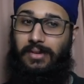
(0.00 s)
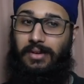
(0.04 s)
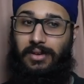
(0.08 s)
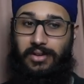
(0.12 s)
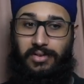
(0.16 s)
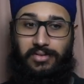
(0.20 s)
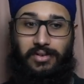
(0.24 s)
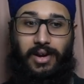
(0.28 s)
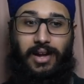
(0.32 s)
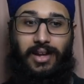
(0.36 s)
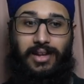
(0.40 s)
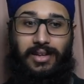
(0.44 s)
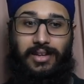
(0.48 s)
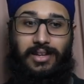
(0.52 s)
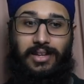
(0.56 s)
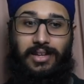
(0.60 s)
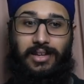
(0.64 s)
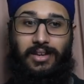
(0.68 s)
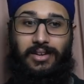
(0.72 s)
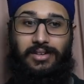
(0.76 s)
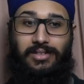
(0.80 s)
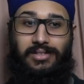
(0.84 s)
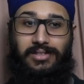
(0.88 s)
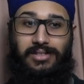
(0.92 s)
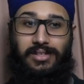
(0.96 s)
Great. He
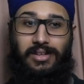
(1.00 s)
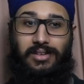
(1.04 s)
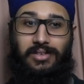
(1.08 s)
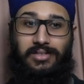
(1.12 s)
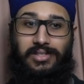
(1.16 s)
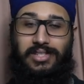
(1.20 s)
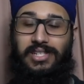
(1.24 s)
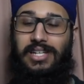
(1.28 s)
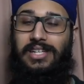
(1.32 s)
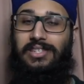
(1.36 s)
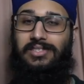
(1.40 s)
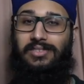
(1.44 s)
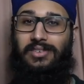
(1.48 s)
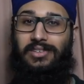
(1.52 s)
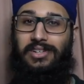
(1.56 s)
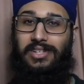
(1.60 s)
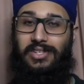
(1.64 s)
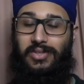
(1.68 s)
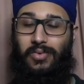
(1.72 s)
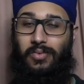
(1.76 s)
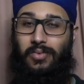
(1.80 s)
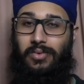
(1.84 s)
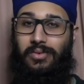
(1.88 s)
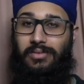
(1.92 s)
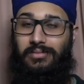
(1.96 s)
also cheats on
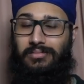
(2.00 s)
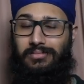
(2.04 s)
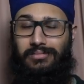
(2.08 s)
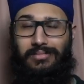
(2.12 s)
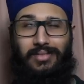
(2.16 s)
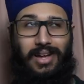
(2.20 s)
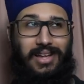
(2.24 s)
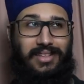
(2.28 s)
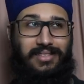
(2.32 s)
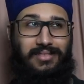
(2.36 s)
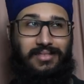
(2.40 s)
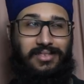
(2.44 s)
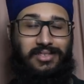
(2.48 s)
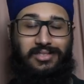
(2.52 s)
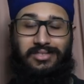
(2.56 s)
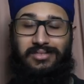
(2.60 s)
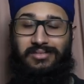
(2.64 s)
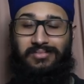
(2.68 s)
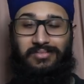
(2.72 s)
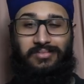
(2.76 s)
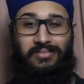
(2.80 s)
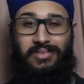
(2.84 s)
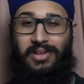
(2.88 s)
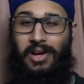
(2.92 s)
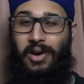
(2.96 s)
his
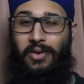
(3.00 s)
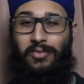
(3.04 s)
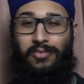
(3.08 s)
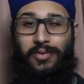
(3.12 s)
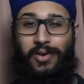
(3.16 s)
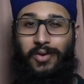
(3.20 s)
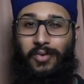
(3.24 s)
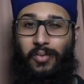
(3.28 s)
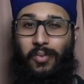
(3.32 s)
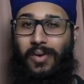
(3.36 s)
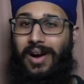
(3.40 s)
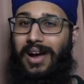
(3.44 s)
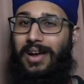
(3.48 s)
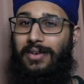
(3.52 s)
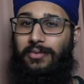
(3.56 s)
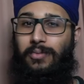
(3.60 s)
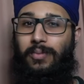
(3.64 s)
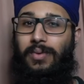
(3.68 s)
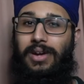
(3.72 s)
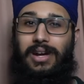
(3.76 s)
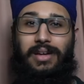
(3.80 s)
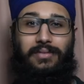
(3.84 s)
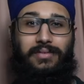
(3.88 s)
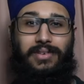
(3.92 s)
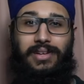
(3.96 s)
girlfriend, wife,
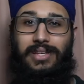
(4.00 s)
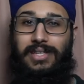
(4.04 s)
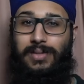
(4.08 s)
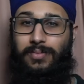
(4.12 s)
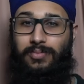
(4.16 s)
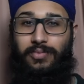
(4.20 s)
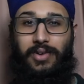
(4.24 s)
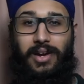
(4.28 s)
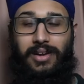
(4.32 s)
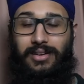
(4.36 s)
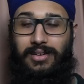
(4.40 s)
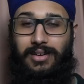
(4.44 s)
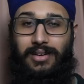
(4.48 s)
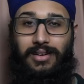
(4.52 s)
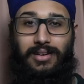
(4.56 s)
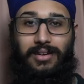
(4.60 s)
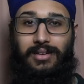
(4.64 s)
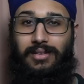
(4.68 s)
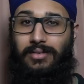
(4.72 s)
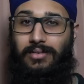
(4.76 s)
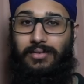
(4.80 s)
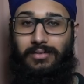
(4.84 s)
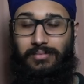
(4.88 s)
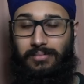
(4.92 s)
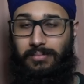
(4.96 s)
whatever, his pregnant
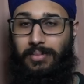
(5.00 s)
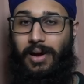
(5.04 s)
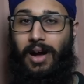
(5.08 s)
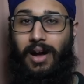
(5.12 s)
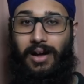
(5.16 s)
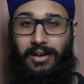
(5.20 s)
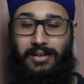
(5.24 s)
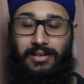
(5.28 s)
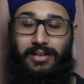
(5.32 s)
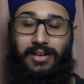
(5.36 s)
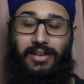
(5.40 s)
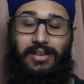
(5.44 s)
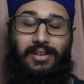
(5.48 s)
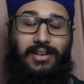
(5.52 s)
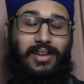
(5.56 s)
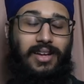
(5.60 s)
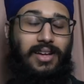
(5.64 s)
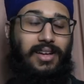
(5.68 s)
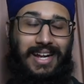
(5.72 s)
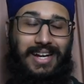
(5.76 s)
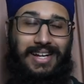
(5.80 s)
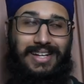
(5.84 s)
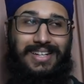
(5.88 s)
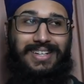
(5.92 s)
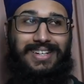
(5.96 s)
partner.
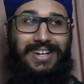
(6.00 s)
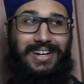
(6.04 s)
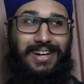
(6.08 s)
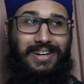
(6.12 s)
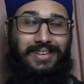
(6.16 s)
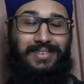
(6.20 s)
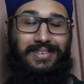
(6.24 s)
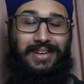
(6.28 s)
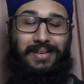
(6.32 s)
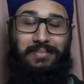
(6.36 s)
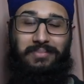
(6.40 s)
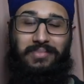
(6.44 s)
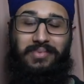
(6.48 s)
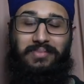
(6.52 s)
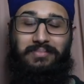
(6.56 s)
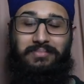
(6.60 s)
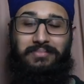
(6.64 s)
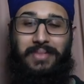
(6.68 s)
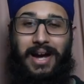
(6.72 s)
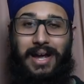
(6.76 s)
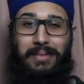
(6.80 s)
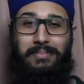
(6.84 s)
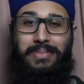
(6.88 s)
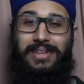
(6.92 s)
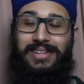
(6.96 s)
And I
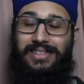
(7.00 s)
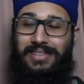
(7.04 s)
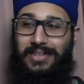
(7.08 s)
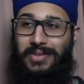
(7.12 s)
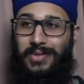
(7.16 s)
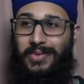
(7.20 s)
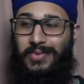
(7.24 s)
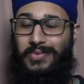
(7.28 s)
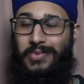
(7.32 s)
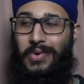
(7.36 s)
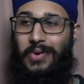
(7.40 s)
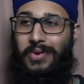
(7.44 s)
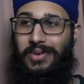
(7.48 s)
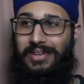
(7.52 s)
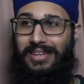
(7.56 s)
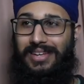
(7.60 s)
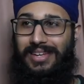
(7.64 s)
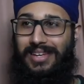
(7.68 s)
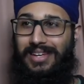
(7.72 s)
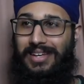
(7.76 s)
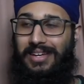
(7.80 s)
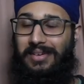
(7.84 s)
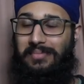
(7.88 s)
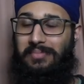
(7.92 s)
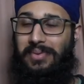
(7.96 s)
might be a little wrong
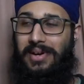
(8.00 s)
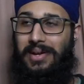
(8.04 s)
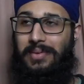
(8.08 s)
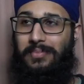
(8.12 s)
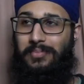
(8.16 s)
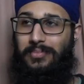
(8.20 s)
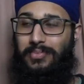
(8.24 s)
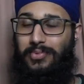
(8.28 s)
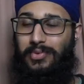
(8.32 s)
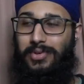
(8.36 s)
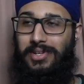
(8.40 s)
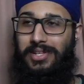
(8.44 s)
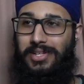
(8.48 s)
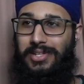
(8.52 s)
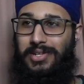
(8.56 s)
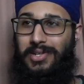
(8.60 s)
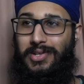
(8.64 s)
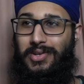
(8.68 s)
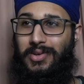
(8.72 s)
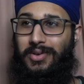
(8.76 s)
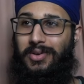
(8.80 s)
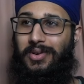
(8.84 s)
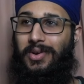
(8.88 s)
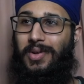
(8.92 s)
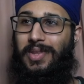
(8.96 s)
here, but I'm pretty
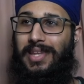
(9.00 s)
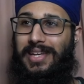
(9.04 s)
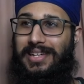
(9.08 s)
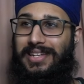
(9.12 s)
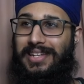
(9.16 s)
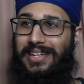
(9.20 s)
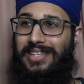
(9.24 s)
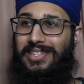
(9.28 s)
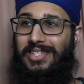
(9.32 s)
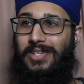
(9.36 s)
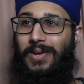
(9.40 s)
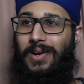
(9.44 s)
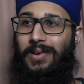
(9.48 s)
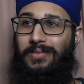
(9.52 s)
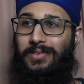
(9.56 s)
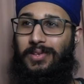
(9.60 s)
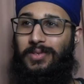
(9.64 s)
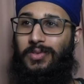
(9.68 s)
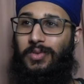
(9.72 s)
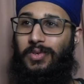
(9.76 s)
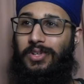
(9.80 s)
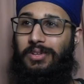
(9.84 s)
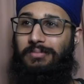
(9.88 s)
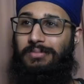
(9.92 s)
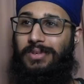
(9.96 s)
sure they did so after
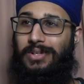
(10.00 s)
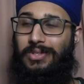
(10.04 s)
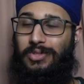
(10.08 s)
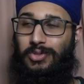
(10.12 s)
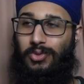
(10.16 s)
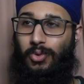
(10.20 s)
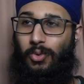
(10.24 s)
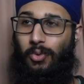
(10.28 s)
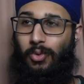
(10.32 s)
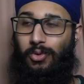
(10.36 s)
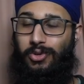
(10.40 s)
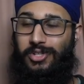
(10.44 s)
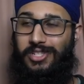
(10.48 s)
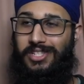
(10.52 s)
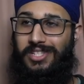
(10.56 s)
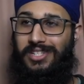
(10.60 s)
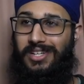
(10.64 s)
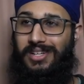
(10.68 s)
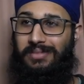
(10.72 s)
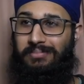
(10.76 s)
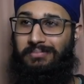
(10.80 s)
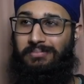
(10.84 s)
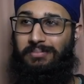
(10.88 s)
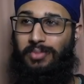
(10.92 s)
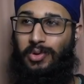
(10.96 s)
talking about torture
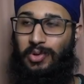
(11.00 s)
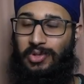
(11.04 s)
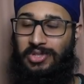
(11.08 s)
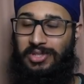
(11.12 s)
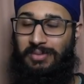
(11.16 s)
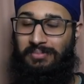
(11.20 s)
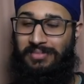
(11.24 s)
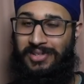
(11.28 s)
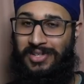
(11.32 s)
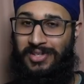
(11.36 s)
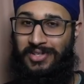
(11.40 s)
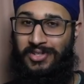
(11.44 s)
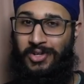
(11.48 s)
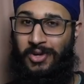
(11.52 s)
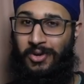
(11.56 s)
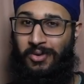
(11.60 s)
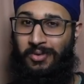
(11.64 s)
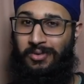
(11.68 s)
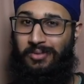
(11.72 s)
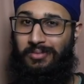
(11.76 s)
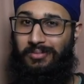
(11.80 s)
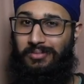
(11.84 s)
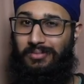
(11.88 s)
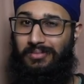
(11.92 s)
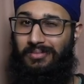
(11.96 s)
and possibly
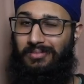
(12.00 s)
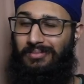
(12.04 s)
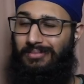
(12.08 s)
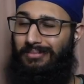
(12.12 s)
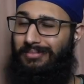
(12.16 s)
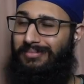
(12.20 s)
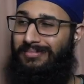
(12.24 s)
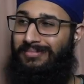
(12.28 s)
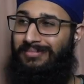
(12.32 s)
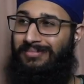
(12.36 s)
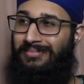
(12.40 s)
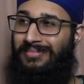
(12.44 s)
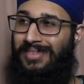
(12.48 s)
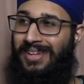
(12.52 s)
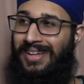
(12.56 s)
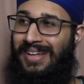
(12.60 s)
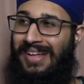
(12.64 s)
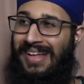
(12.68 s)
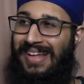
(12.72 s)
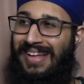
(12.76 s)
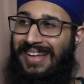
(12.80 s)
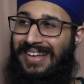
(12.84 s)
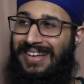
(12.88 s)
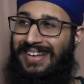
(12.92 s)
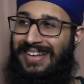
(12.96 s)
Joel.
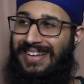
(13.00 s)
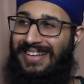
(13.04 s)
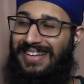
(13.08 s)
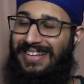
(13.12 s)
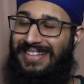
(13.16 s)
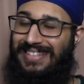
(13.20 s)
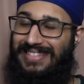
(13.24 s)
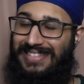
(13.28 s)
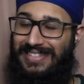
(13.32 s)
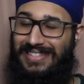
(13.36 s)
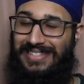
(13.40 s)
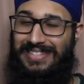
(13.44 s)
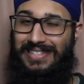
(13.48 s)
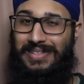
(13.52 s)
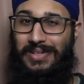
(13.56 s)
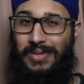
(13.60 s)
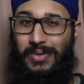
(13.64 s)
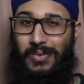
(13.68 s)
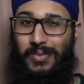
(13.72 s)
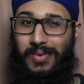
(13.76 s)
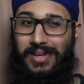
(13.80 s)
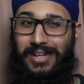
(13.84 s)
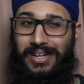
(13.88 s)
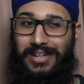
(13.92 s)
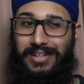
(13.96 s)
So it's a
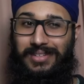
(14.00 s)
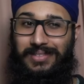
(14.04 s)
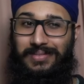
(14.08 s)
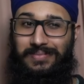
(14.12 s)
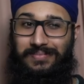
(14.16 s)
little weird.